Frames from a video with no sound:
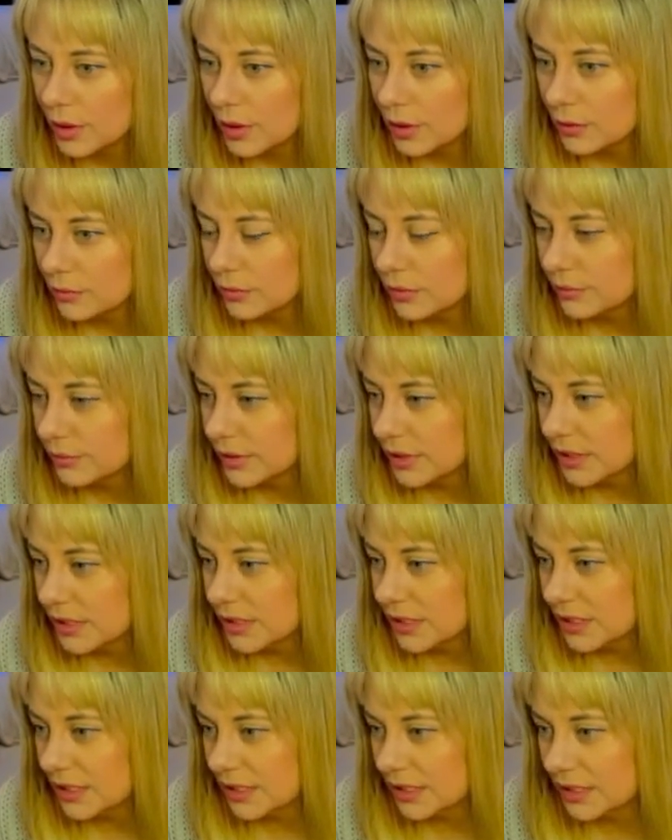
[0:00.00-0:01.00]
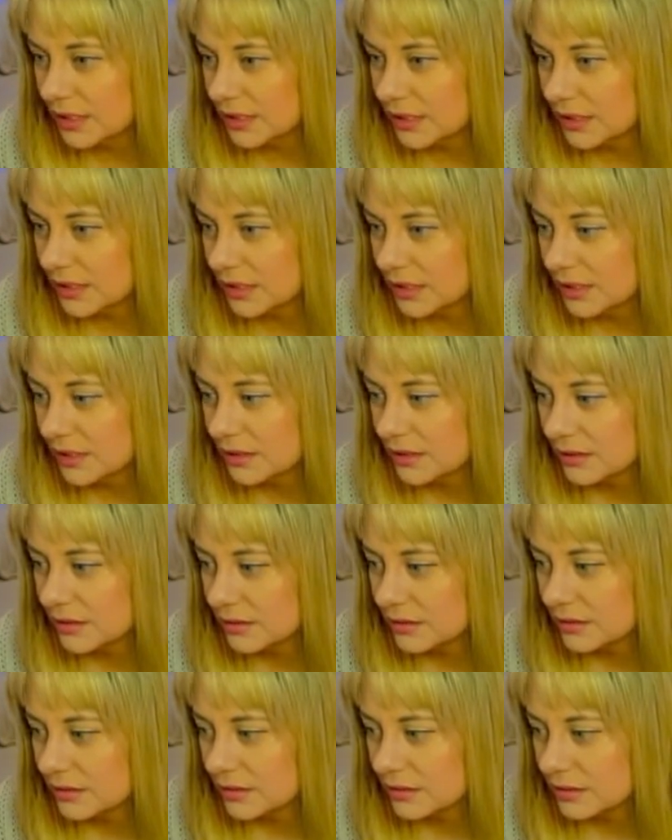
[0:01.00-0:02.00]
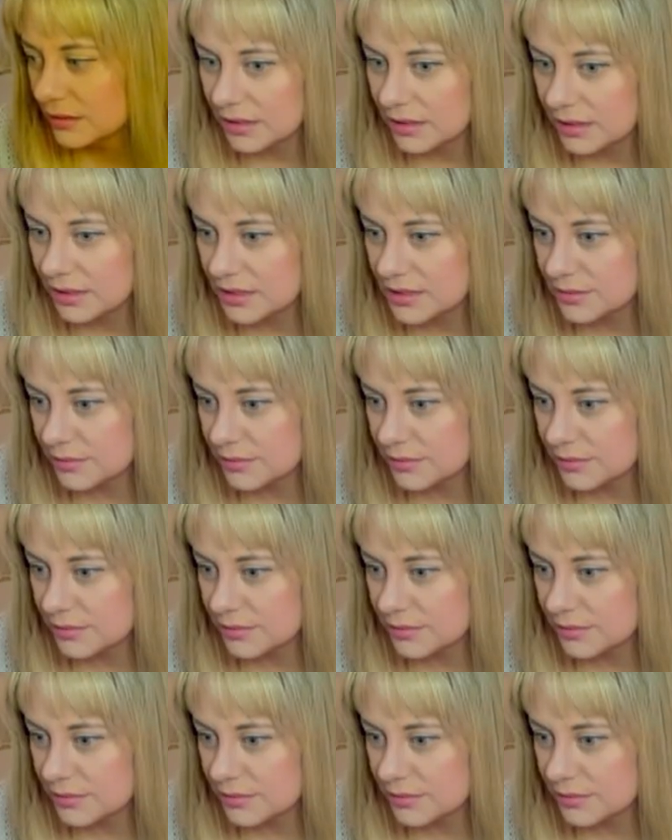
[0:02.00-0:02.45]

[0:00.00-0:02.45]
We really need these